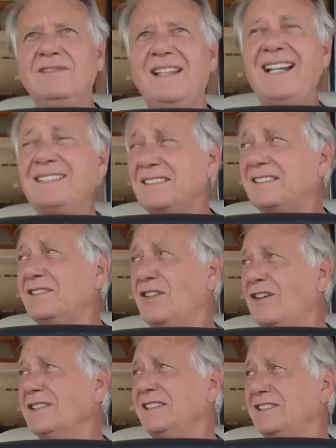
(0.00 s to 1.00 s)
That's the
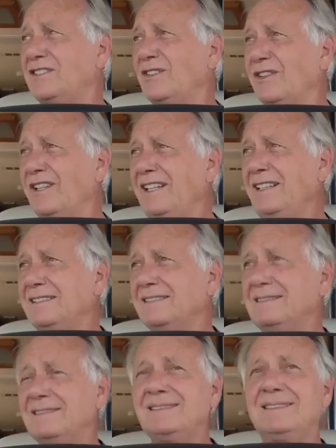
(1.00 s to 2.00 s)
donkey story?
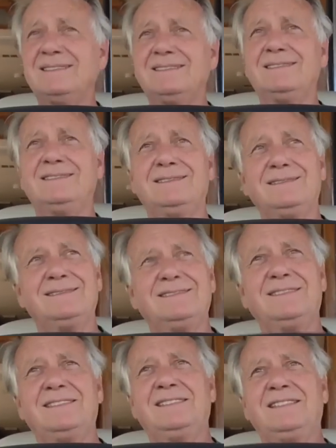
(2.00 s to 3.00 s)
Yeah.
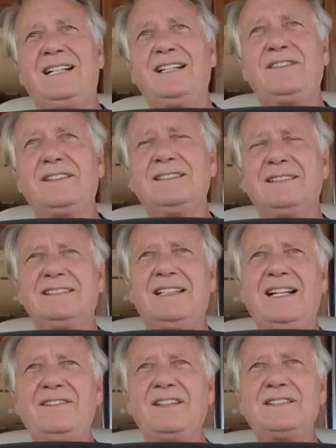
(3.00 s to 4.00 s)

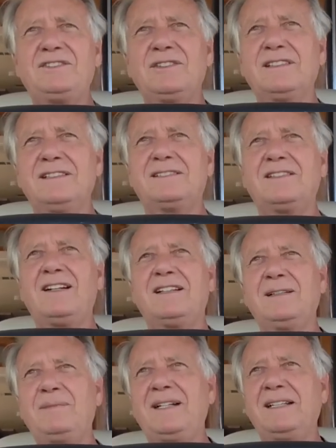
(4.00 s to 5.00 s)
I, I thought you were
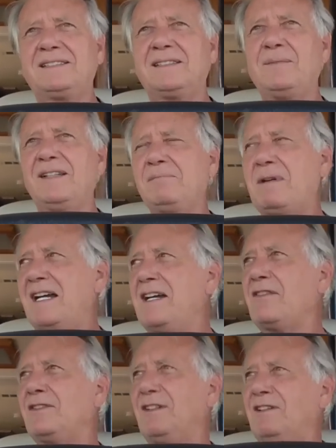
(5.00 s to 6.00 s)
talking about some of my
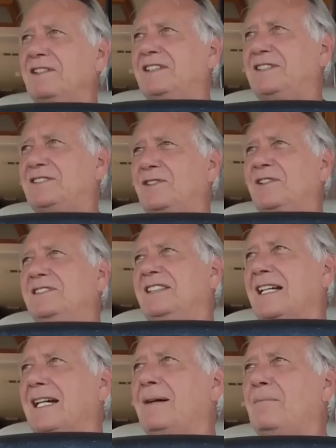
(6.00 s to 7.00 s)
other donkey stories.
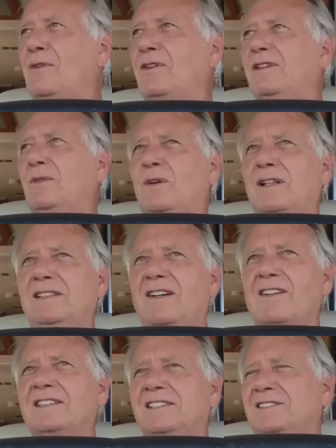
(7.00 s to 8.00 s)
I got more than one
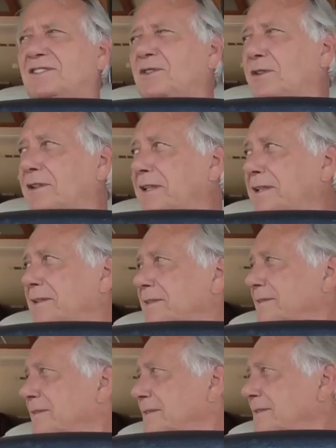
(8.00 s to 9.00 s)
donkey story.
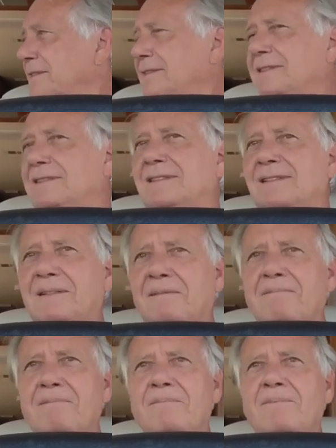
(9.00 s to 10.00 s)
Okay, well, tell
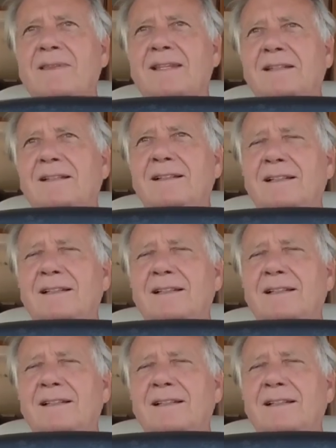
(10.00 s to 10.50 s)
another one.